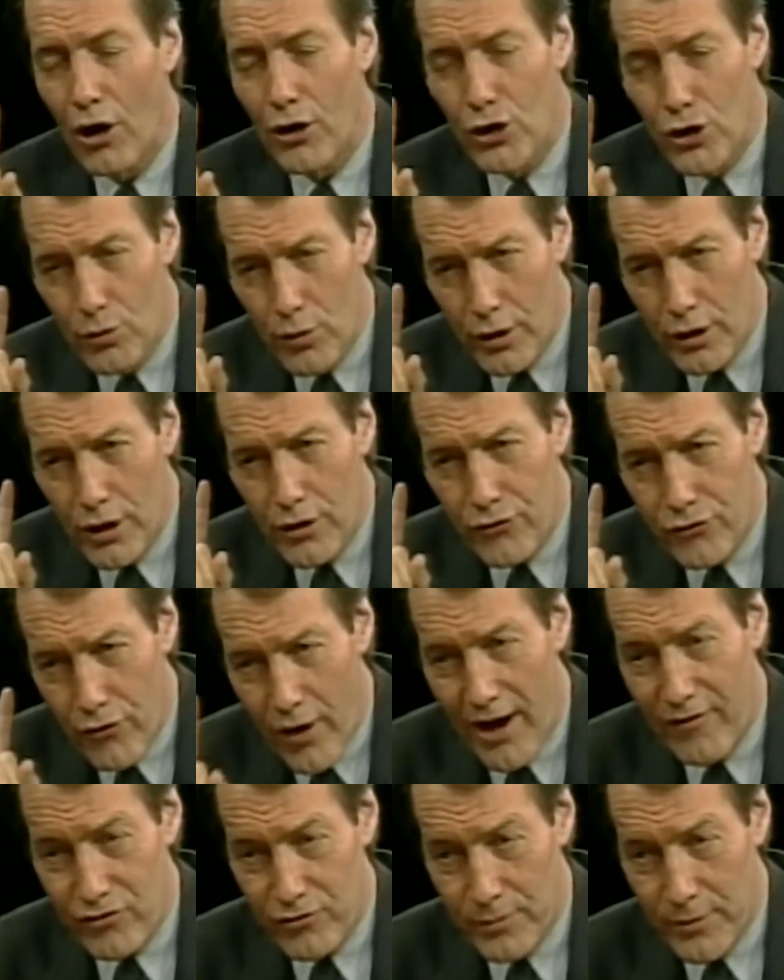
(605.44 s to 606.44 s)
Now, are you a good
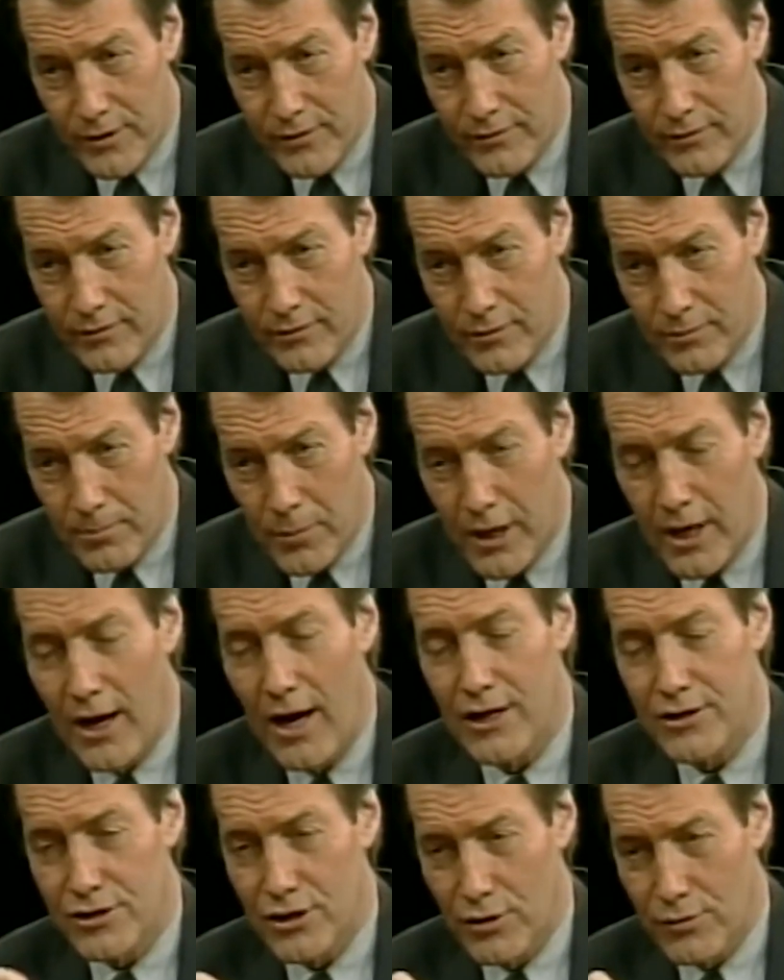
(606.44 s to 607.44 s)
draftsman?
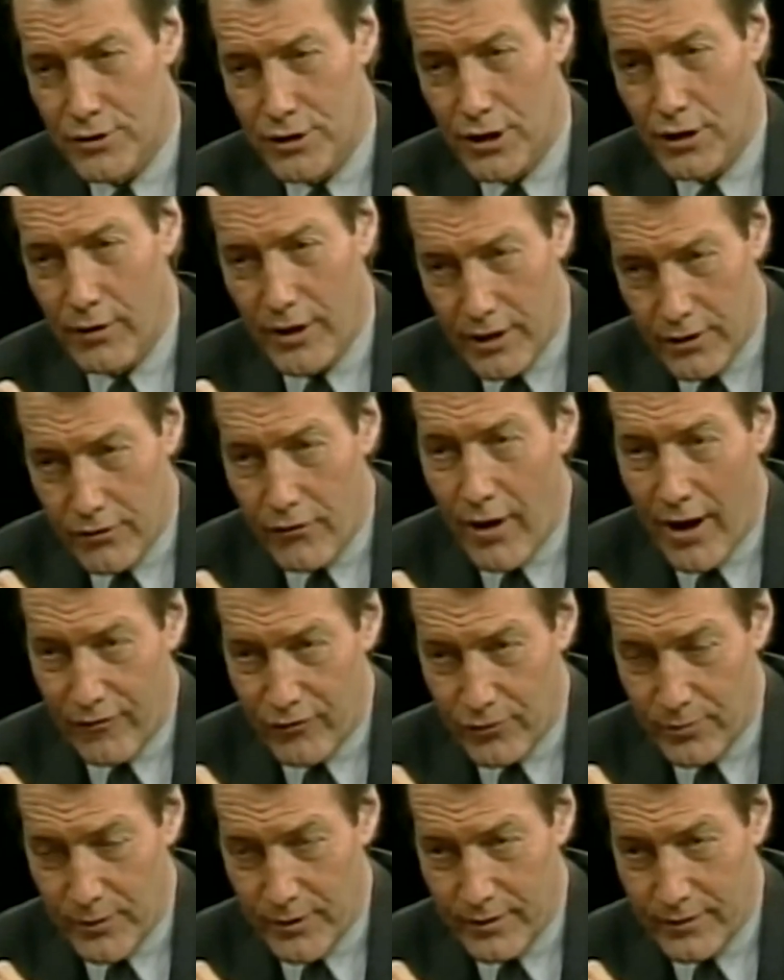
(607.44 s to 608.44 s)
Picasso was a great
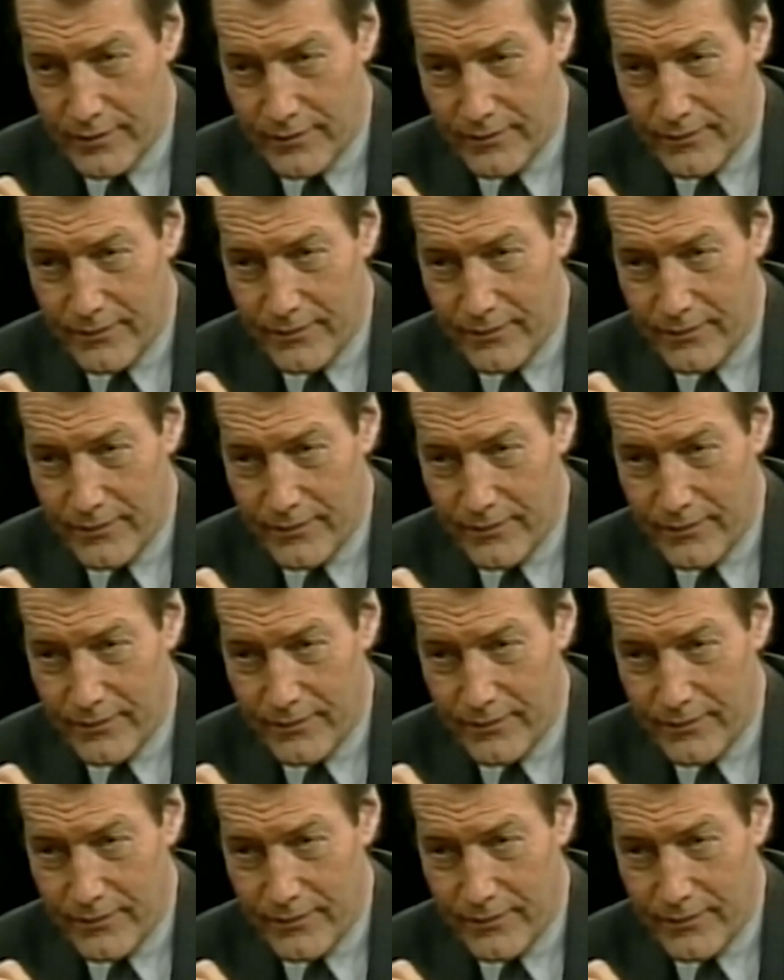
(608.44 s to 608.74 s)
draftsman.